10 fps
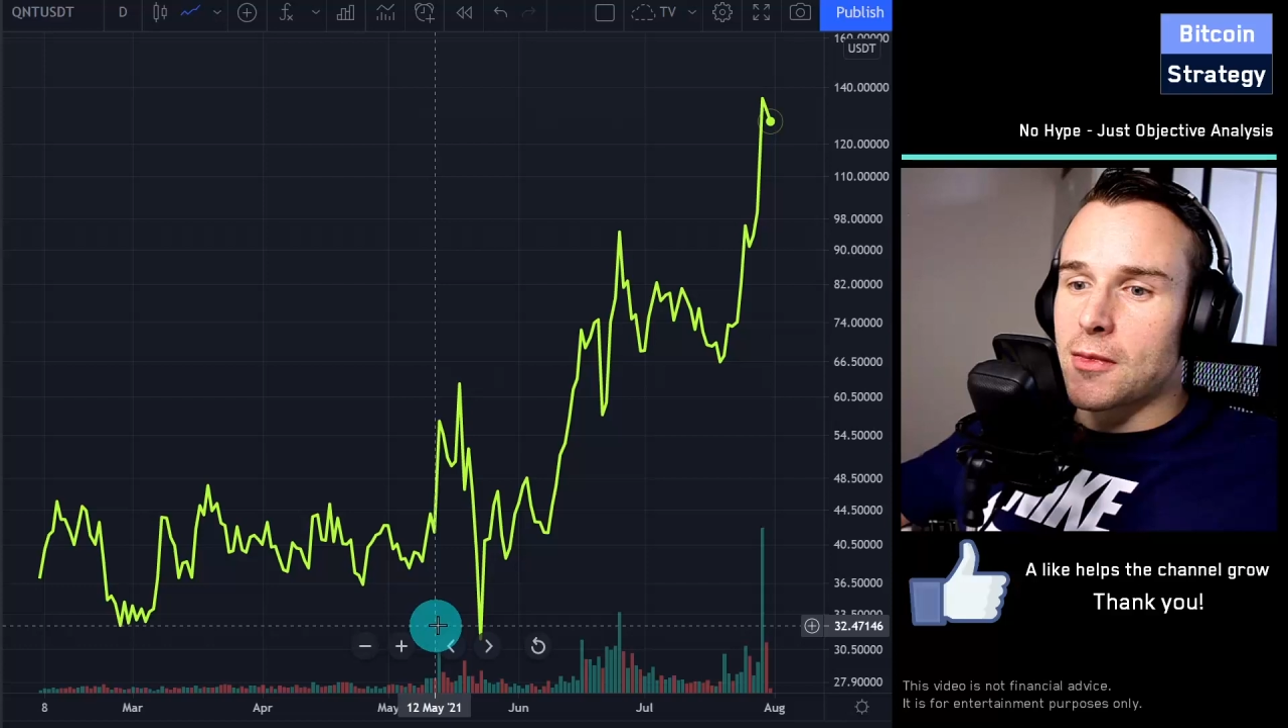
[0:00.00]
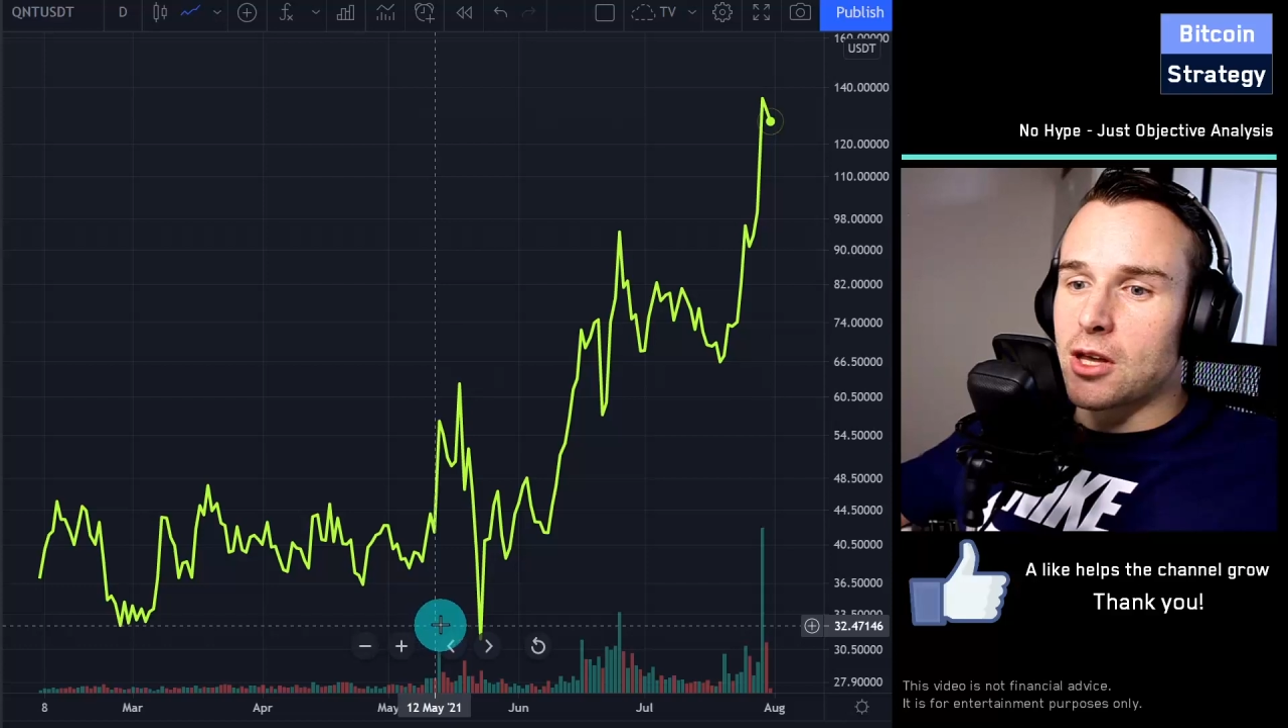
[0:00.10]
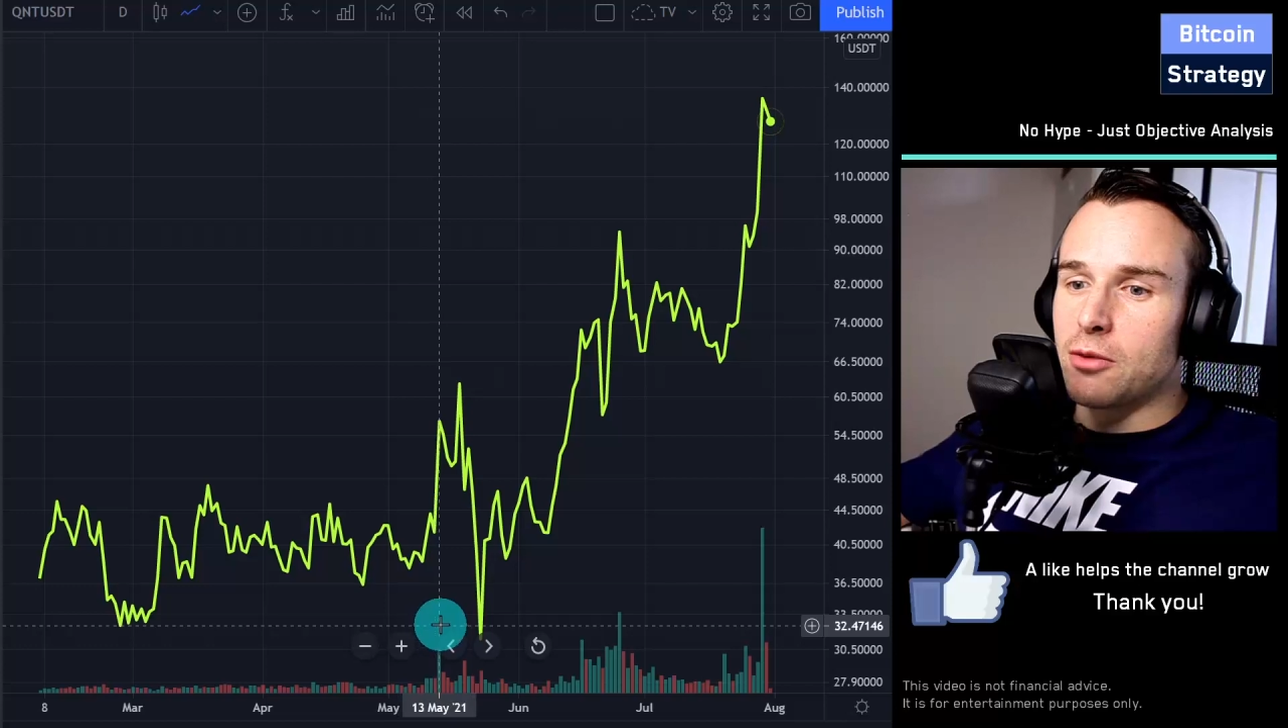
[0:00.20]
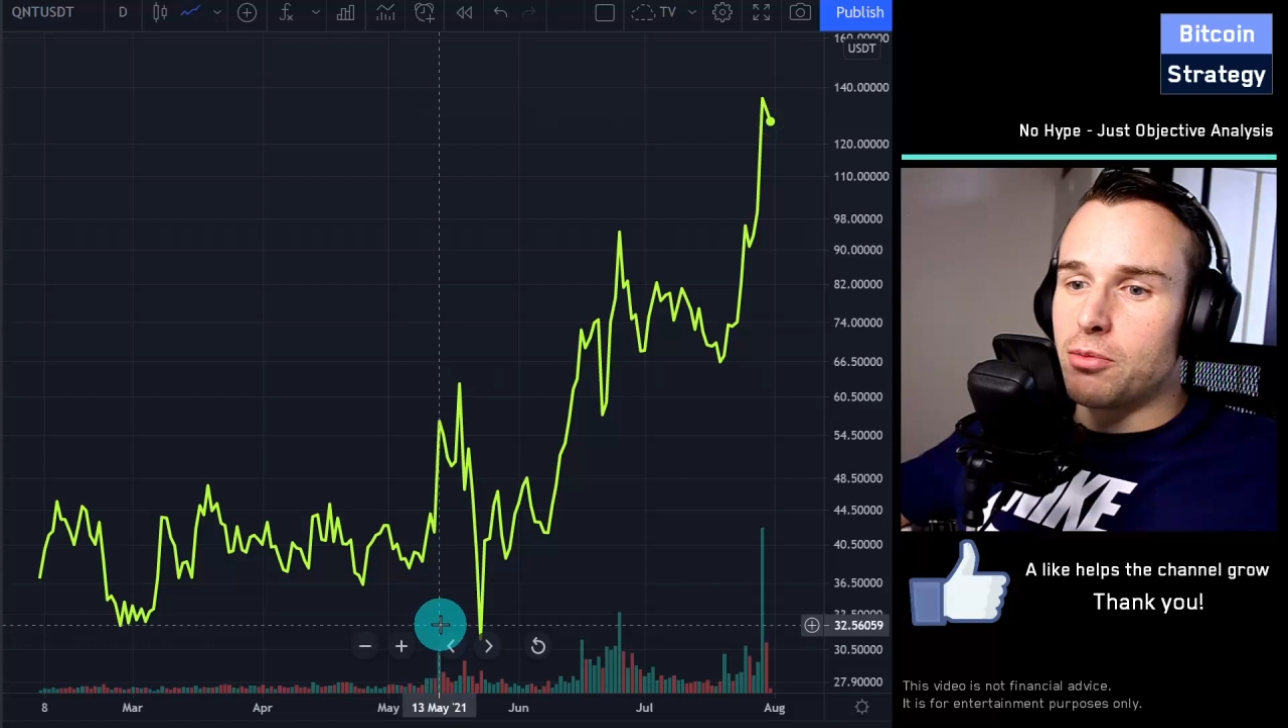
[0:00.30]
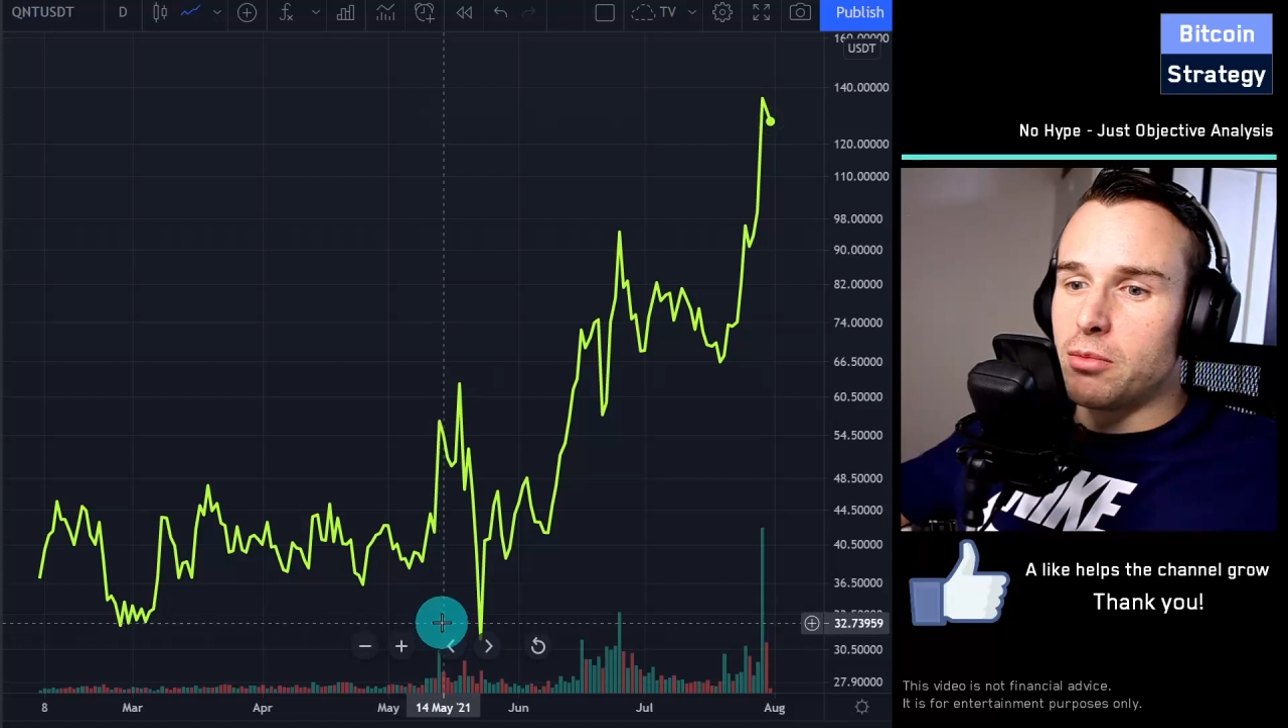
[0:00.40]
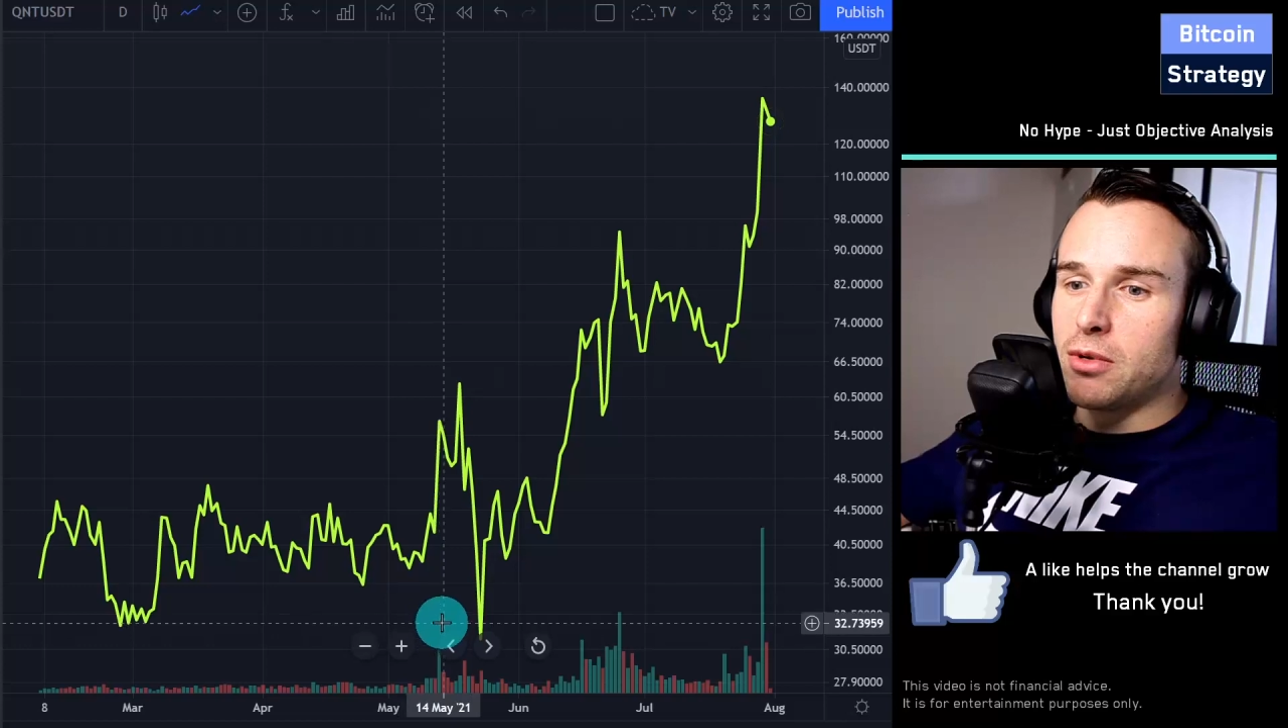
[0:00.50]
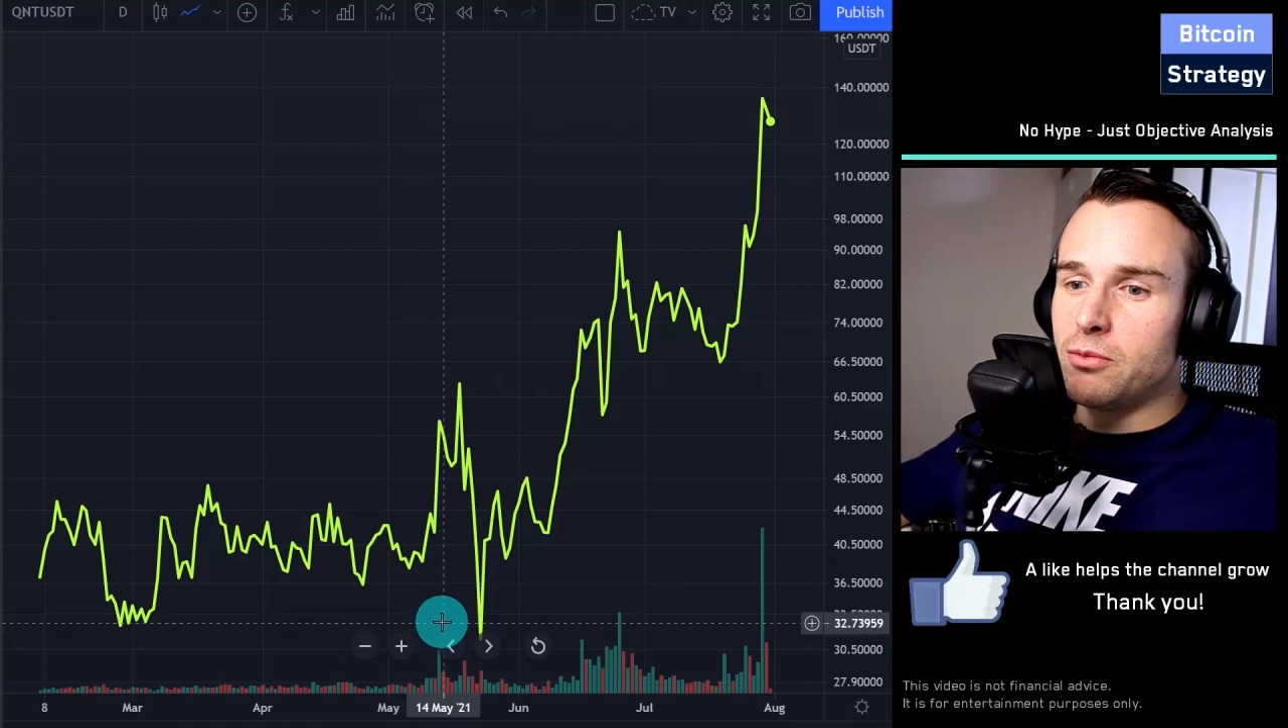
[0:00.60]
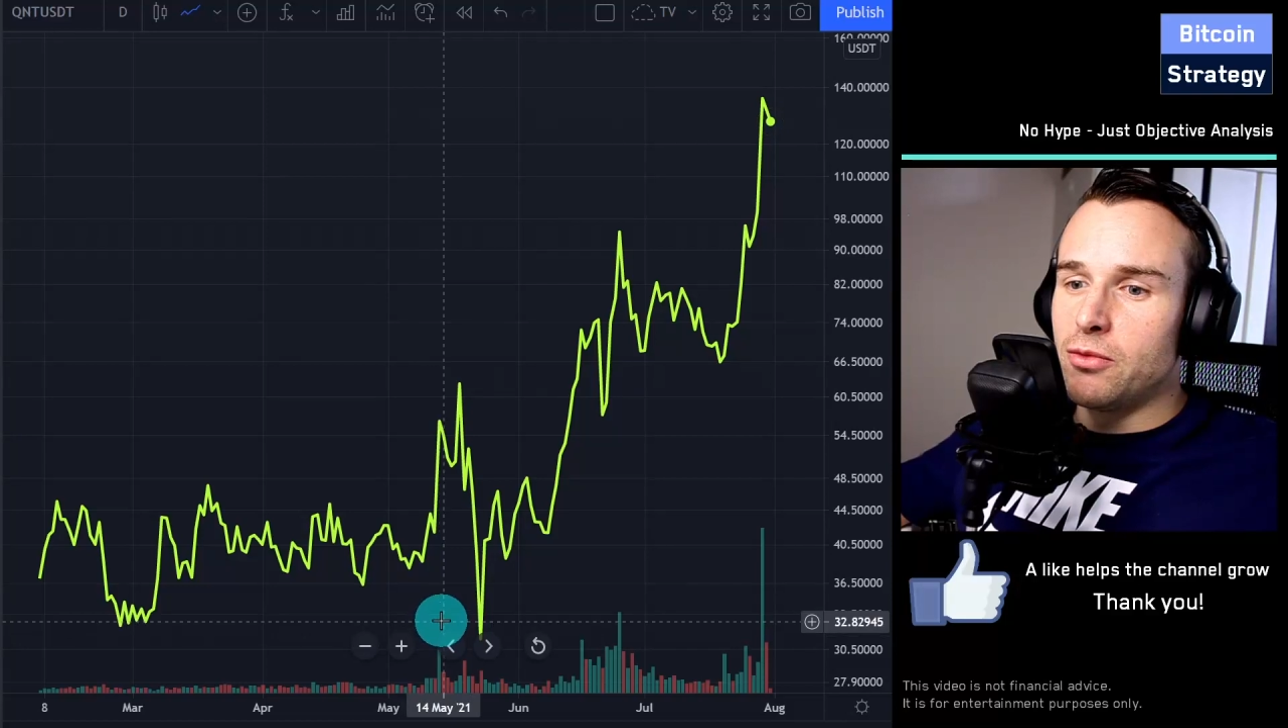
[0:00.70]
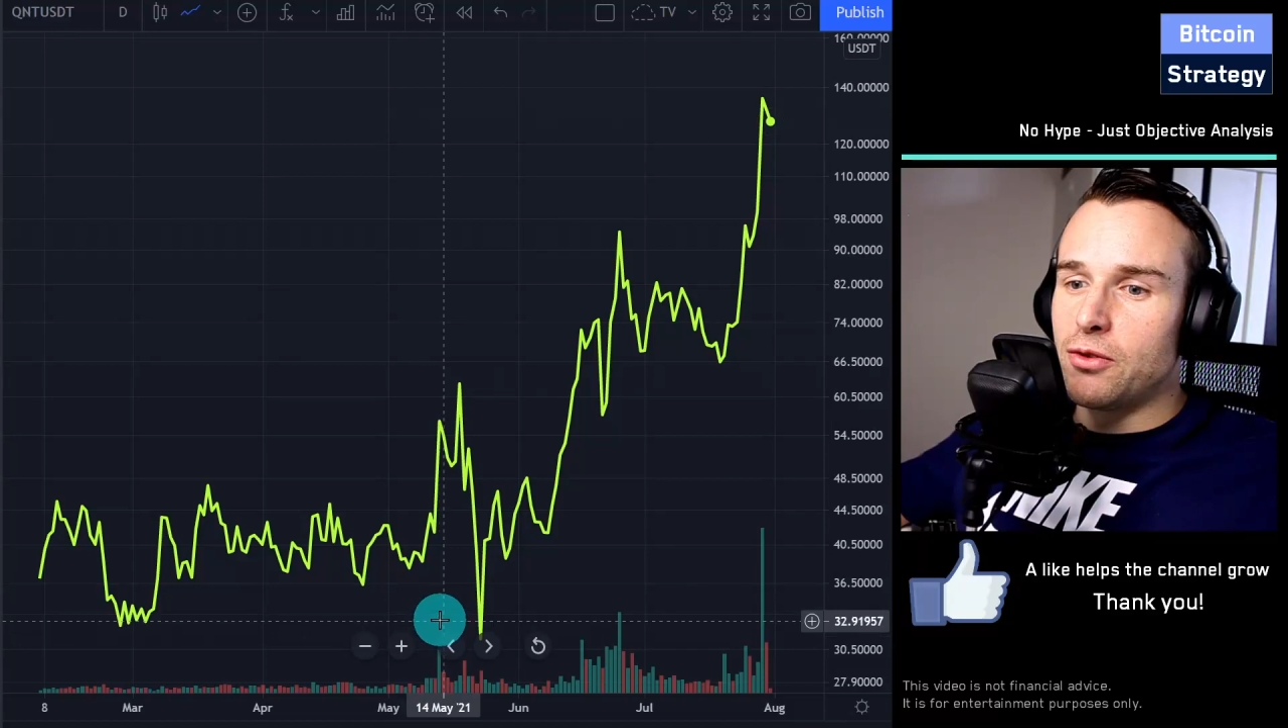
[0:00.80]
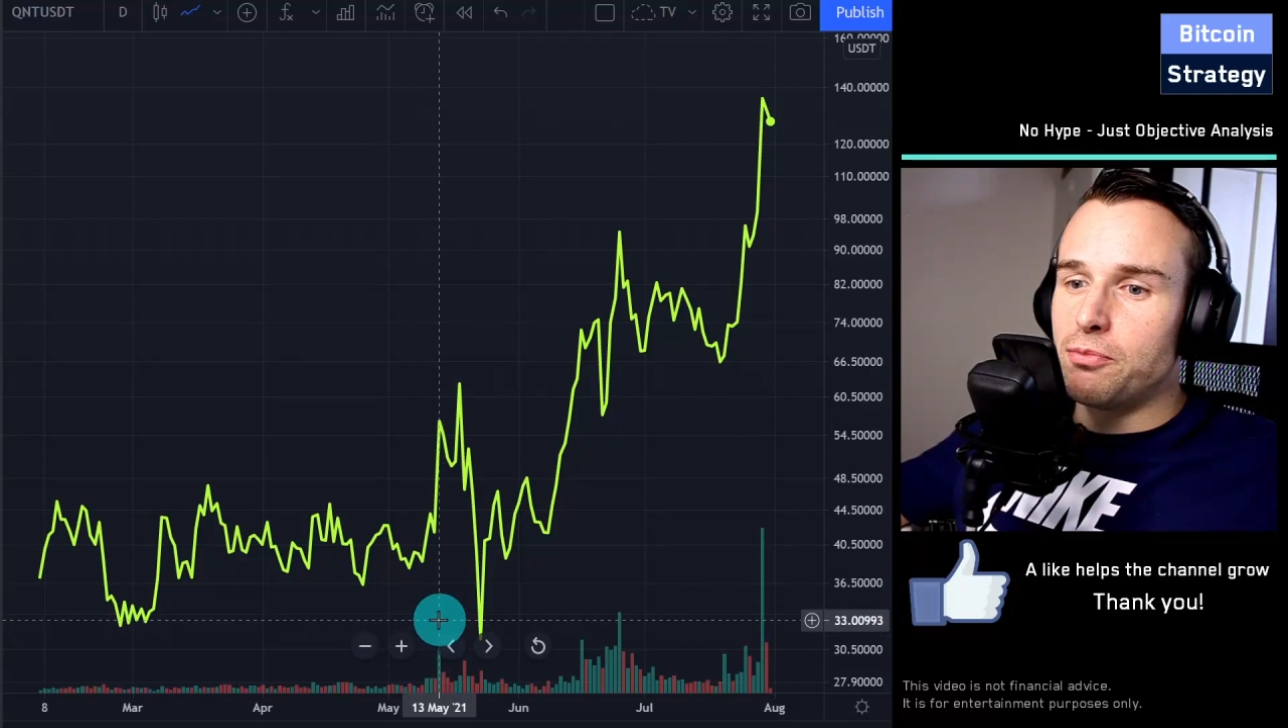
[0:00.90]
The
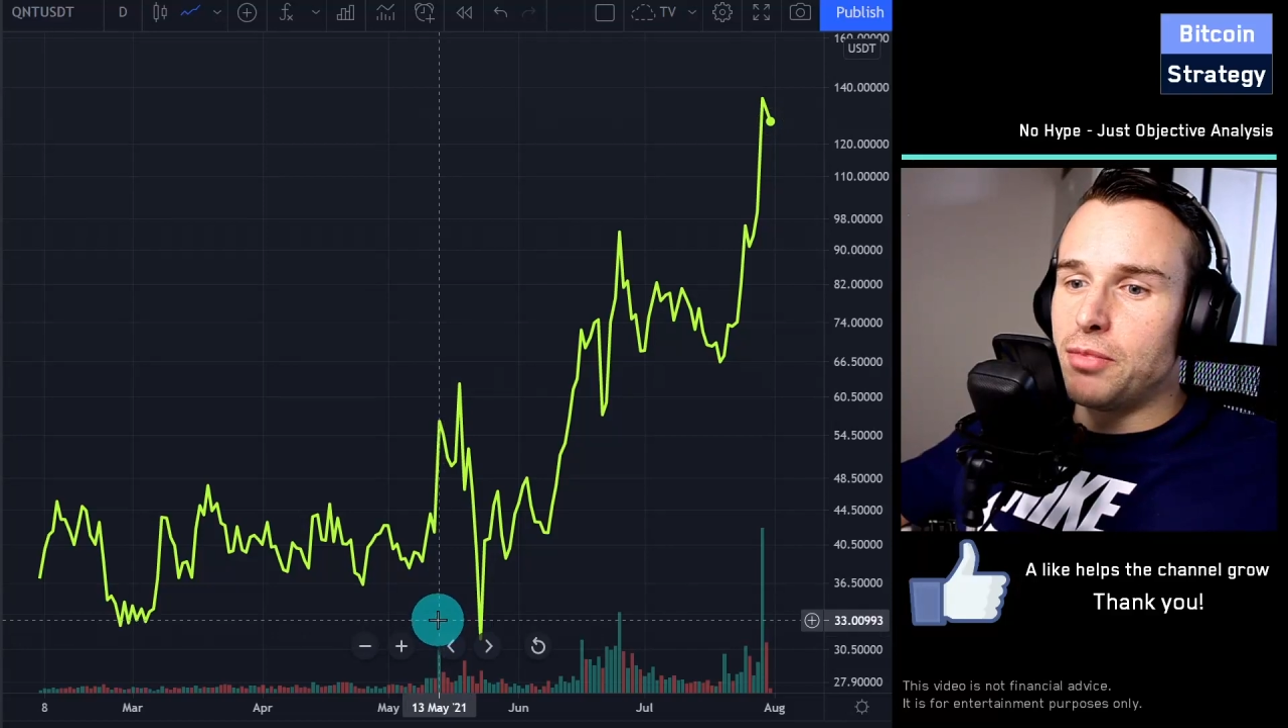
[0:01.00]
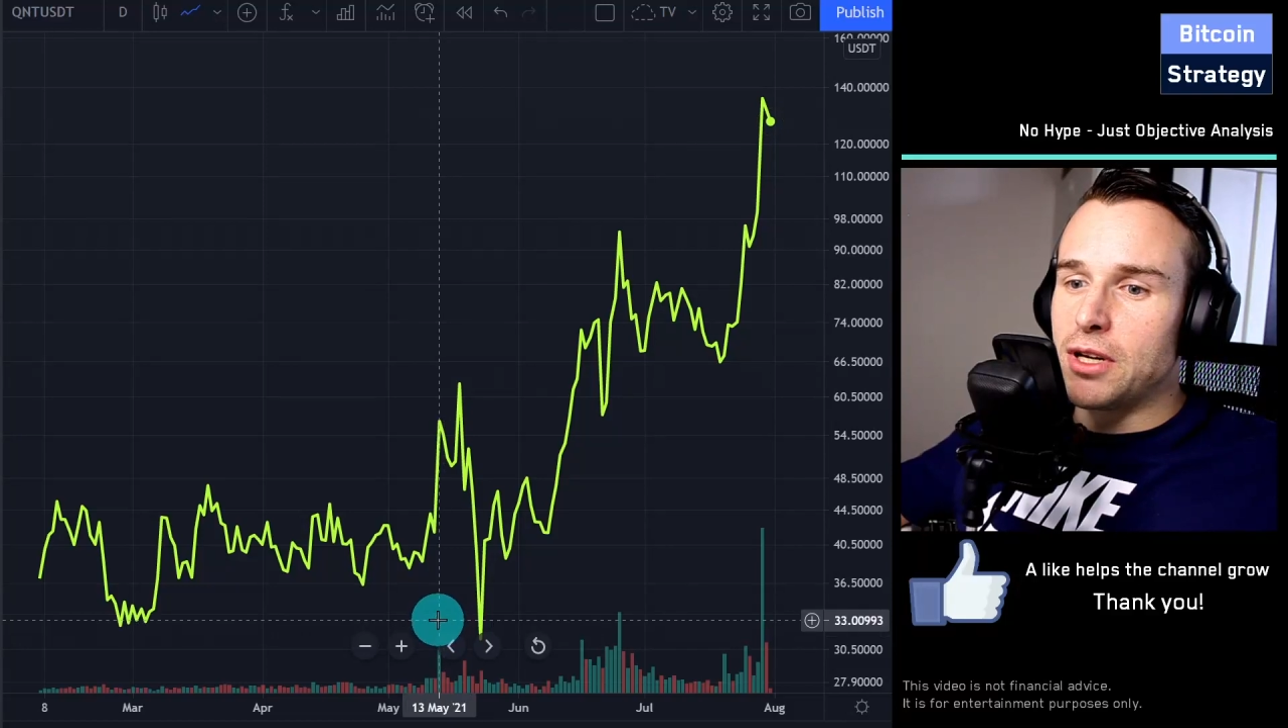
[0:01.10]
problem with